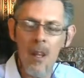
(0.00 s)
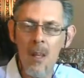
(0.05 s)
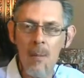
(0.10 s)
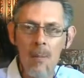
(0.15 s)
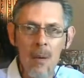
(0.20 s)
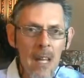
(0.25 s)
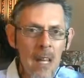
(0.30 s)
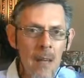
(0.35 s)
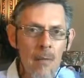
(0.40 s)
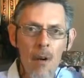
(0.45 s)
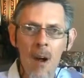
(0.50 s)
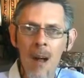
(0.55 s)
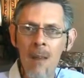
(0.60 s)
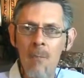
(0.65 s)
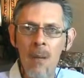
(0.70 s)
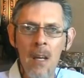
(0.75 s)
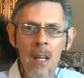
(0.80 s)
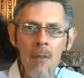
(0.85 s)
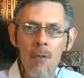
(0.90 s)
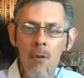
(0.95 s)
the believer,
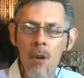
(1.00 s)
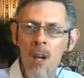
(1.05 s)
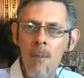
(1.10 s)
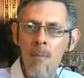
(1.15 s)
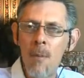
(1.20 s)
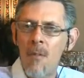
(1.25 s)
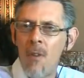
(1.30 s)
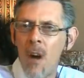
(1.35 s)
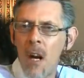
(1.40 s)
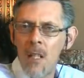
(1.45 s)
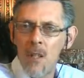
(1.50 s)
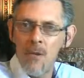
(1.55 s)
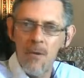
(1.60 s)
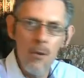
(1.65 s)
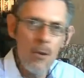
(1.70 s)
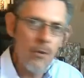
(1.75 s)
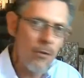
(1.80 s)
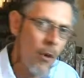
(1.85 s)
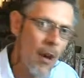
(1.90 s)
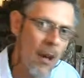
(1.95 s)
unbeliever, He provides
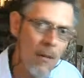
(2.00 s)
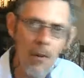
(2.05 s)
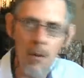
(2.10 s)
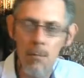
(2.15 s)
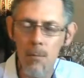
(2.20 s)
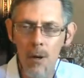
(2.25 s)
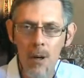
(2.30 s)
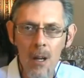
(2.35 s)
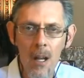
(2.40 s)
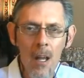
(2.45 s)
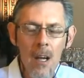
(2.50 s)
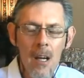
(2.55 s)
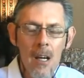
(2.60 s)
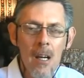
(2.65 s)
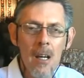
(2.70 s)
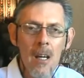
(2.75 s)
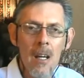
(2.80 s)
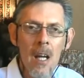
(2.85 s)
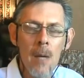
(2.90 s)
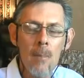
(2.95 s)
food for everybody.
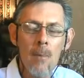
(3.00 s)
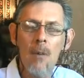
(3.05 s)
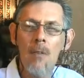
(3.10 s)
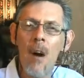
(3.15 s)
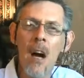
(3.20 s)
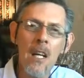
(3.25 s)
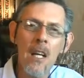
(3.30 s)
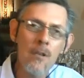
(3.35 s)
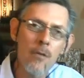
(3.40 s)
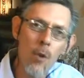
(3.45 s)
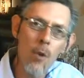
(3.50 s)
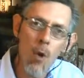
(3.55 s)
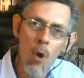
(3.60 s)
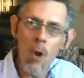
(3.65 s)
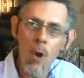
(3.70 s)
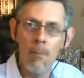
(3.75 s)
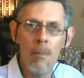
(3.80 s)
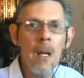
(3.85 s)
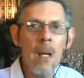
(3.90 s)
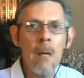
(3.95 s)
He provides for
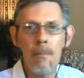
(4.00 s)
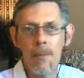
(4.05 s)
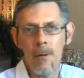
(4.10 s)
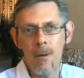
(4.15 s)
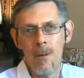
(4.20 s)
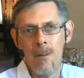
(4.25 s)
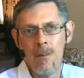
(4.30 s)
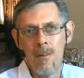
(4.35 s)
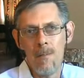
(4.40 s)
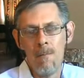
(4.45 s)
all people.